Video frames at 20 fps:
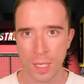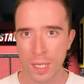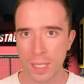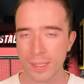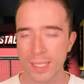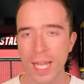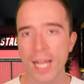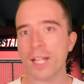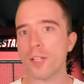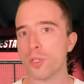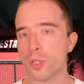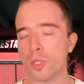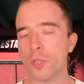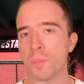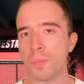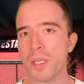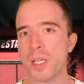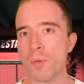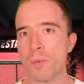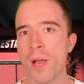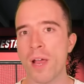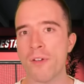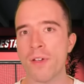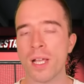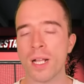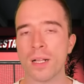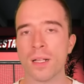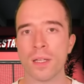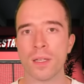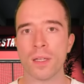That should be where
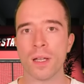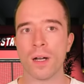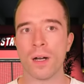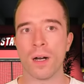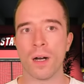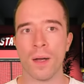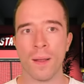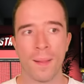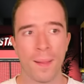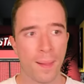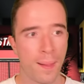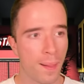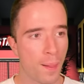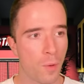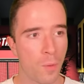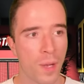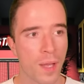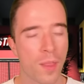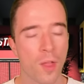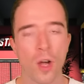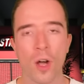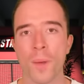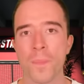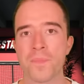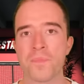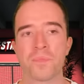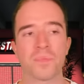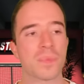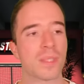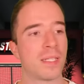England are. We're
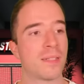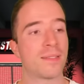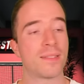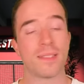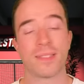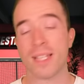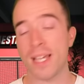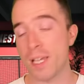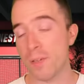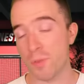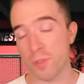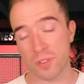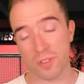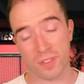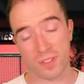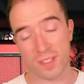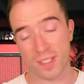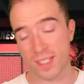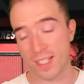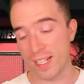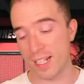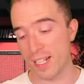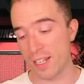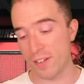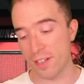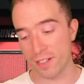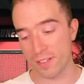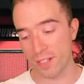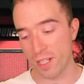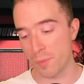not. And today was just a clear
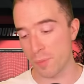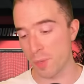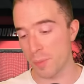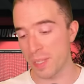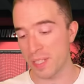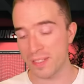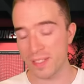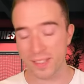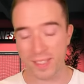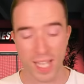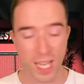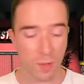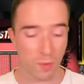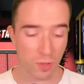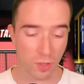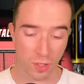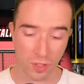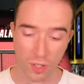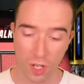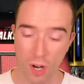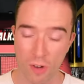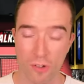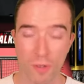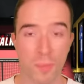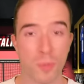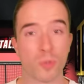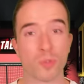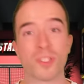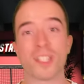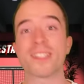example. I mean, today was just
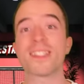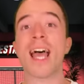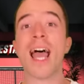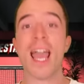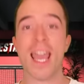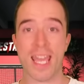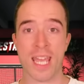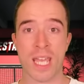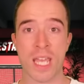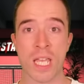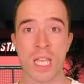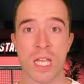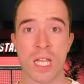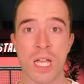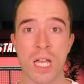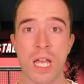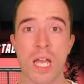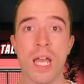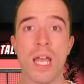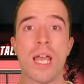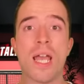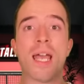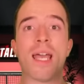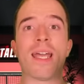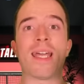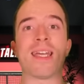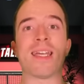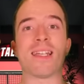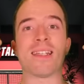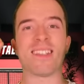horrible. Today
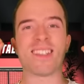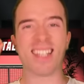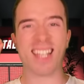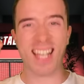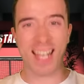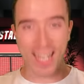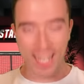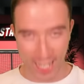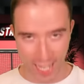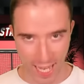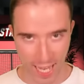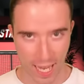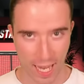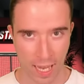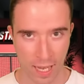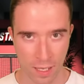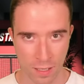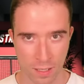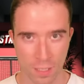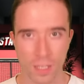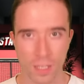is clear.